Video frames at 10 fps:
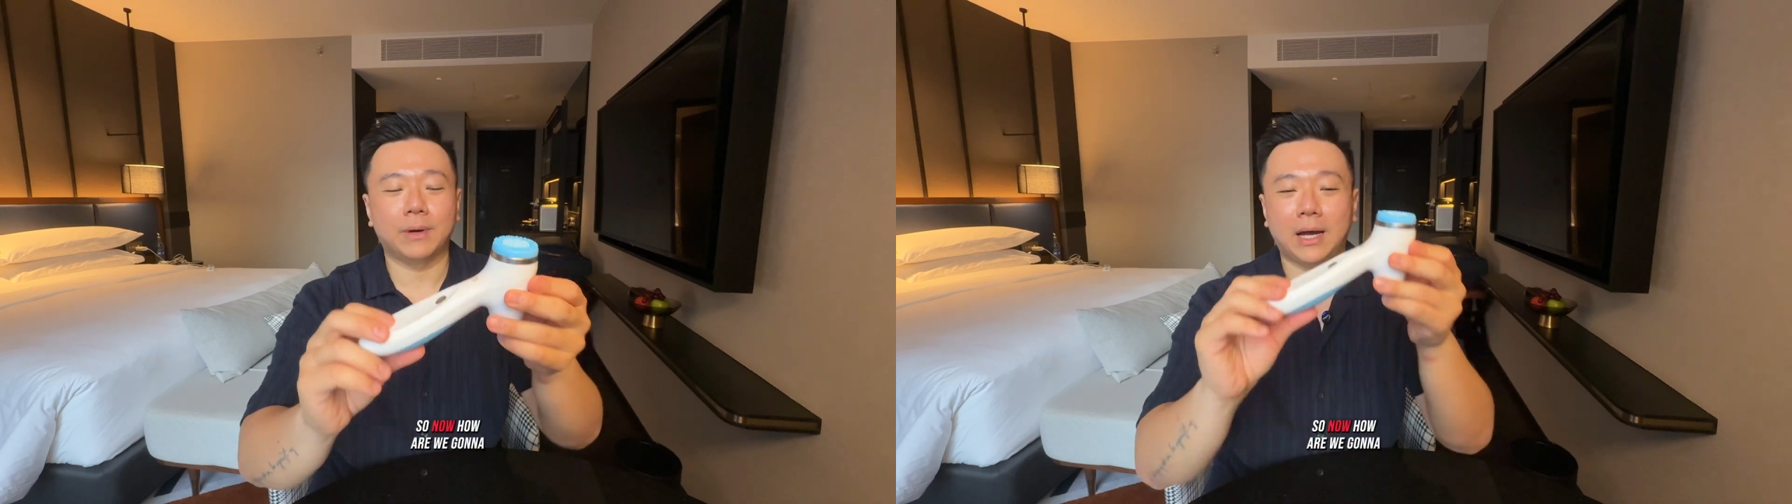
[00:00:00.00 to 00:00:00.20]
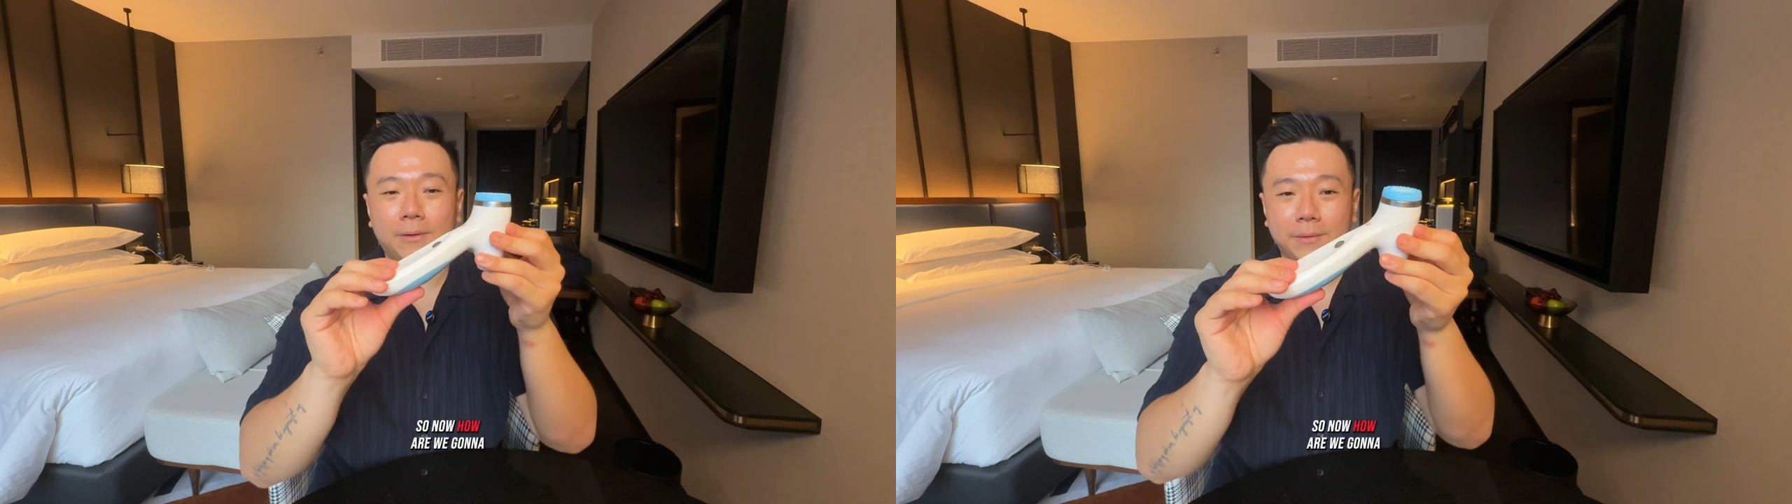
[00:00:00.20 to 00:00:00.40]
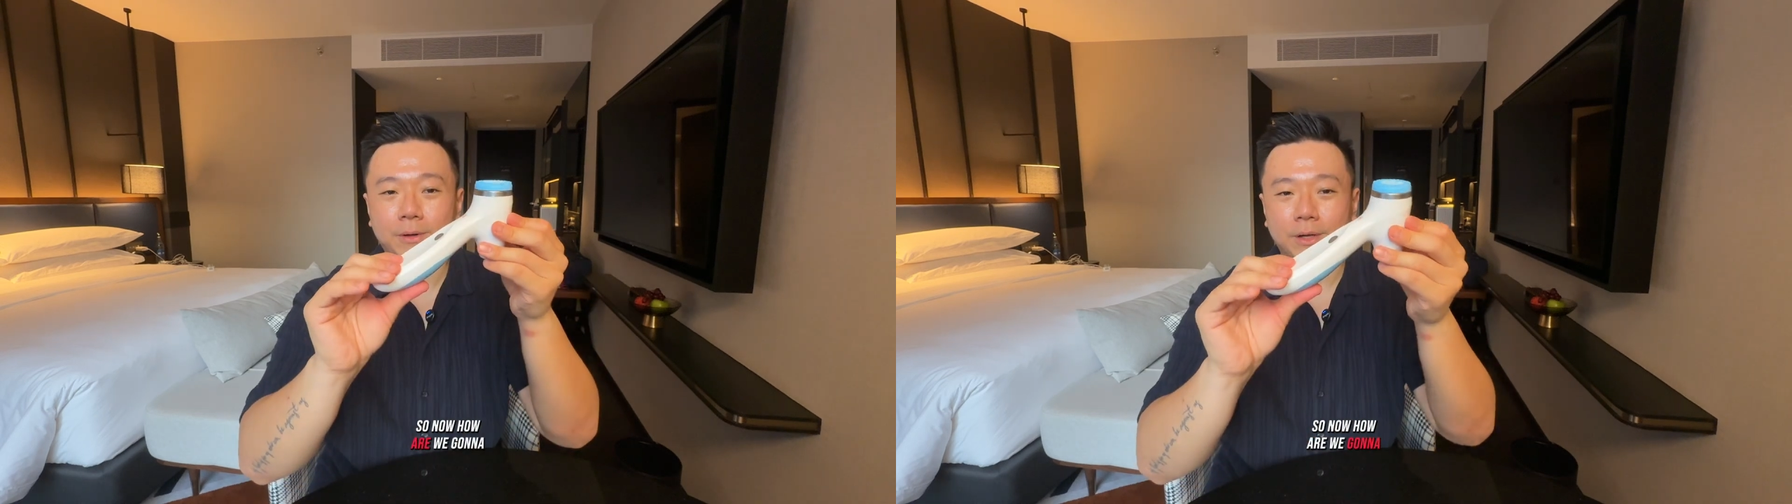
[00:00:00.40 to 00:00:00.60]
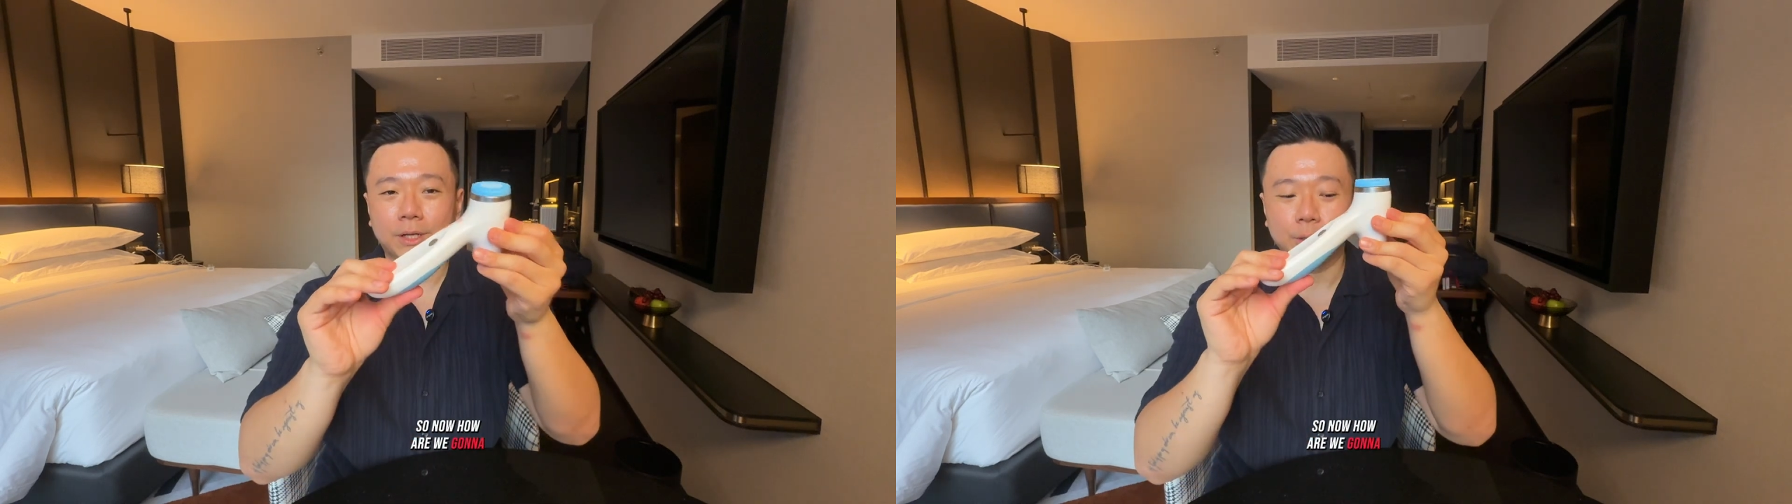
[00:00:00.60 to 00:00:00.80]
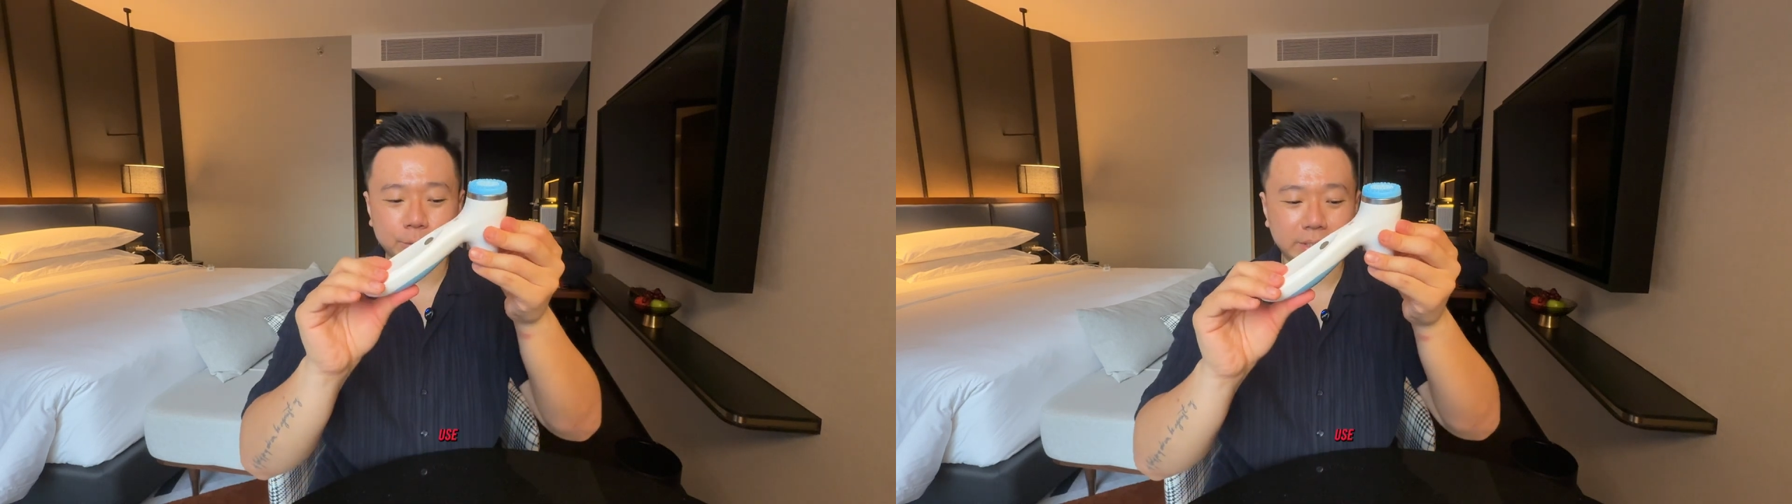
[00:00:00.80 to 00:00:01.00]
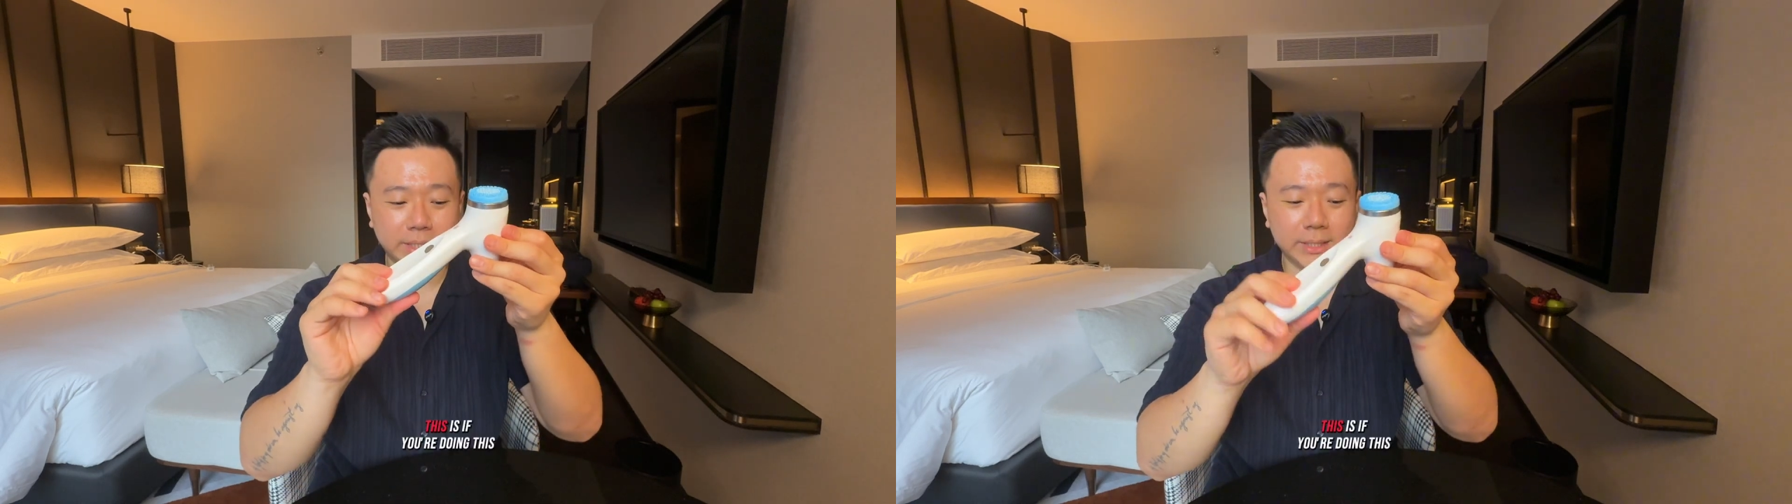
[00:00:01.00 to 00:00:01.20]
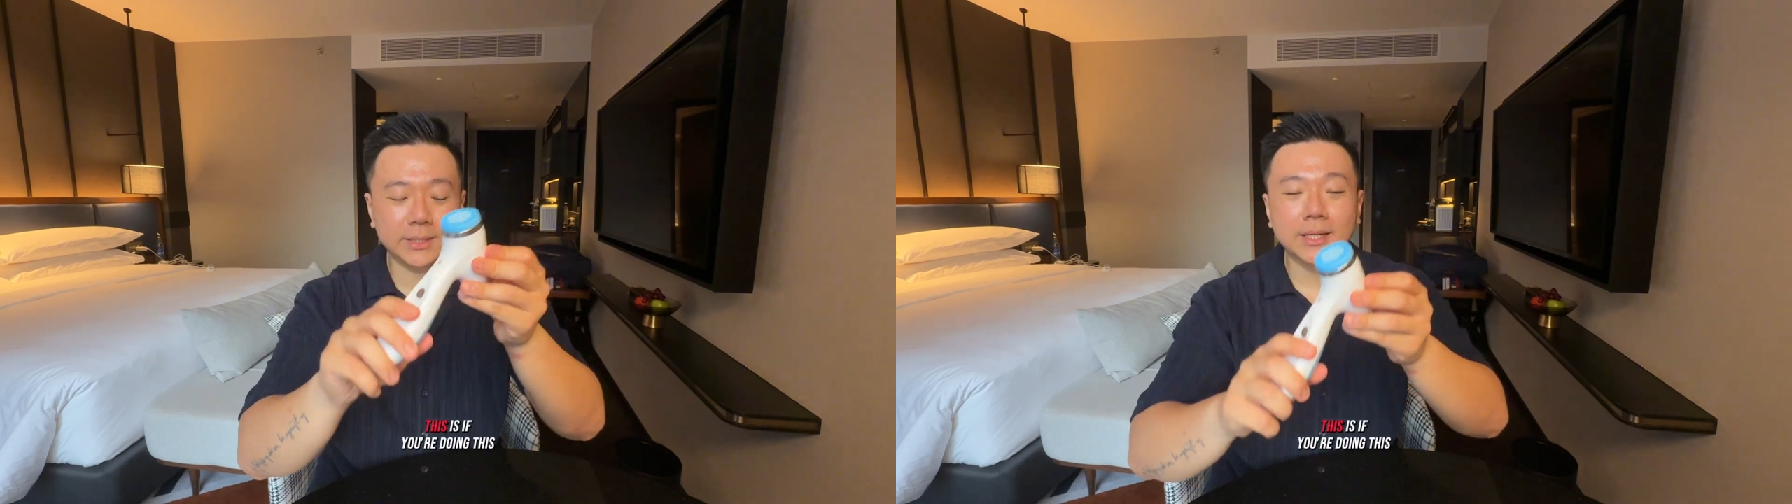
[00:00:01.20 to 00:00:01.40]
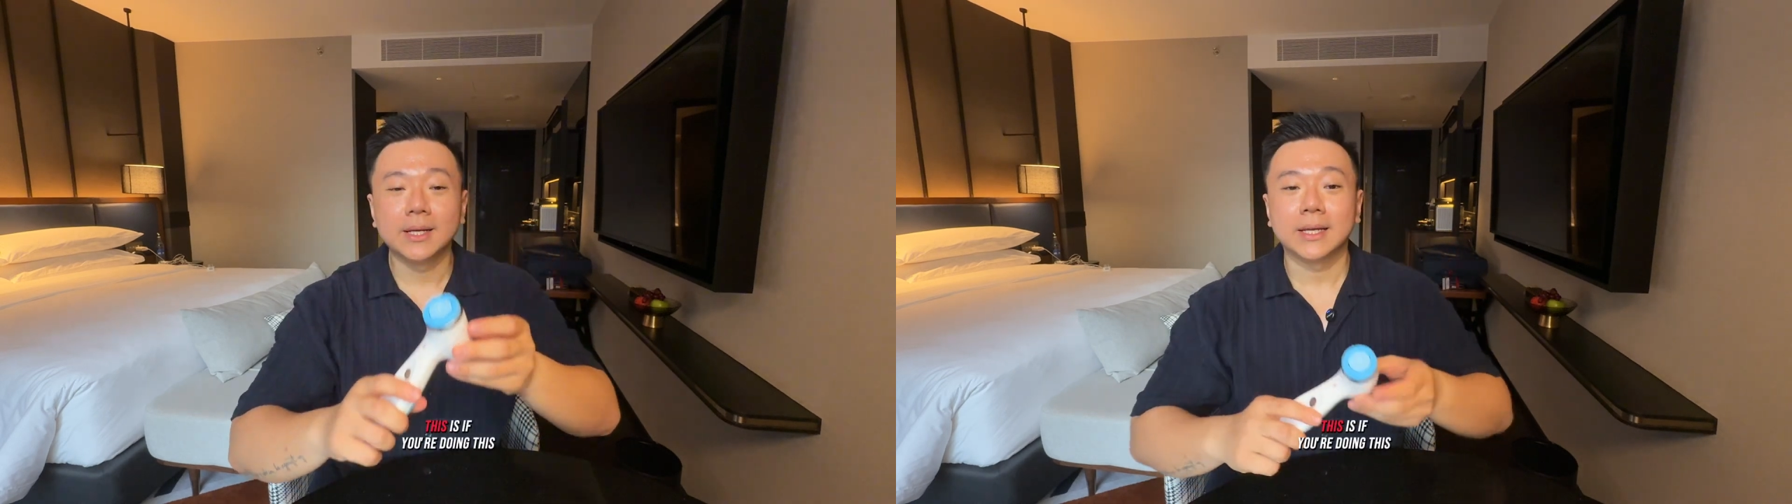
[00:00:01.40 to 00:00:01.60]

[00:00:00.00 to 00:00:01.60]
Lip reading: how are we going to use this?